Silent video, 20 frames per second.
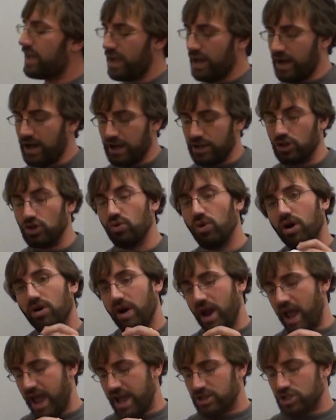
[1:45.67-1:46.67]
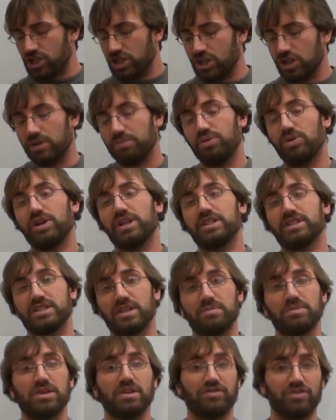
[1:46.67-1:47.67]
You are actually going to put in
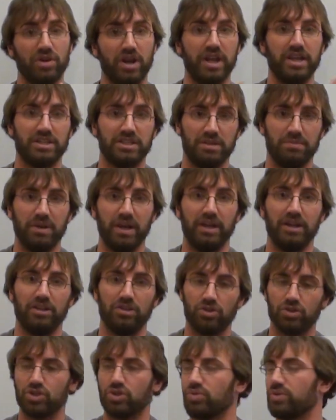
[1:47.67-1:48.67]
something for a sub n, and there's a